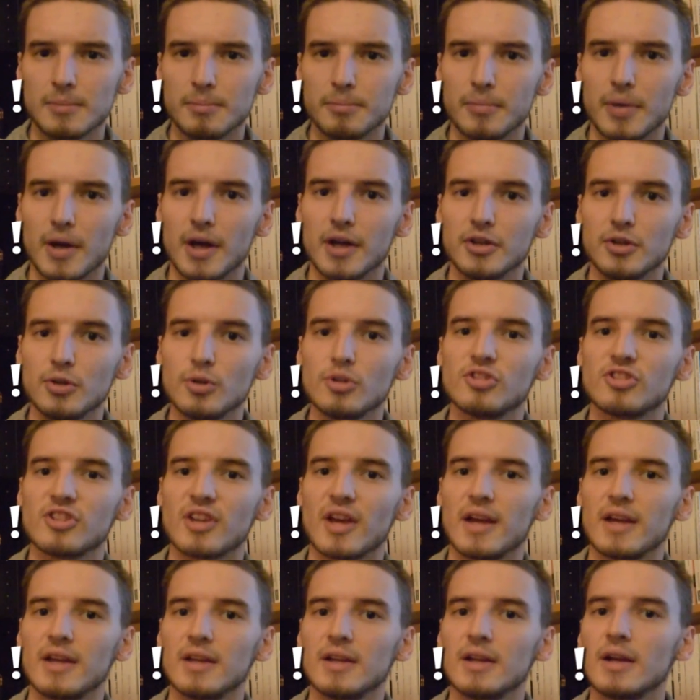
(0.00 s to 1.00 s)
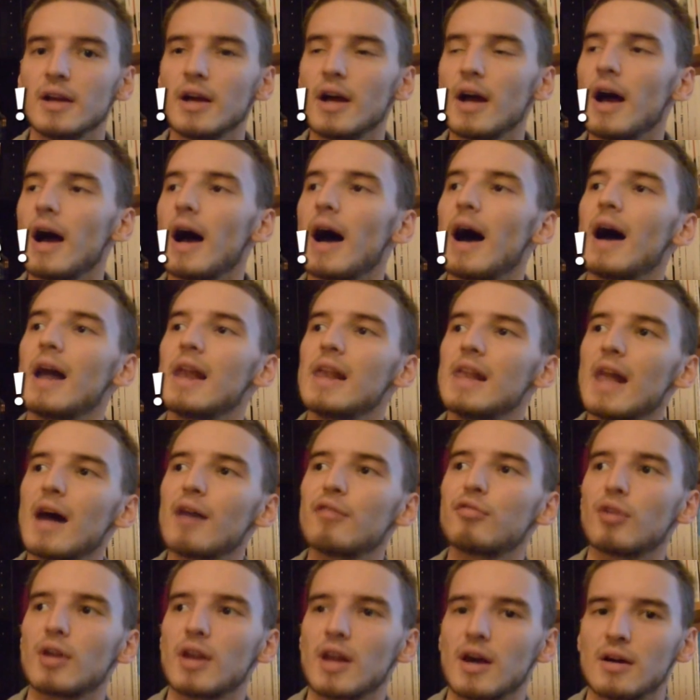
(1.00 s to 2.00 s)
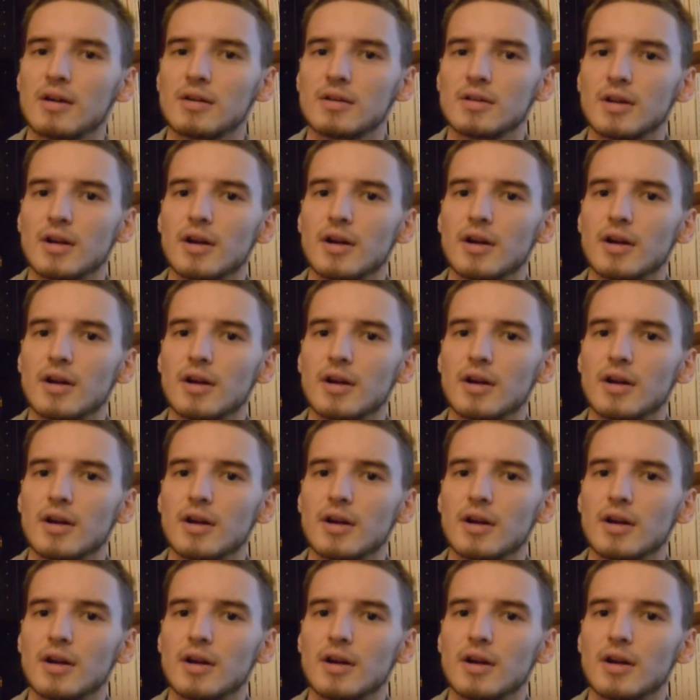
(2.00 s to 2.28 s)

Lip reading: but you say, la voilà,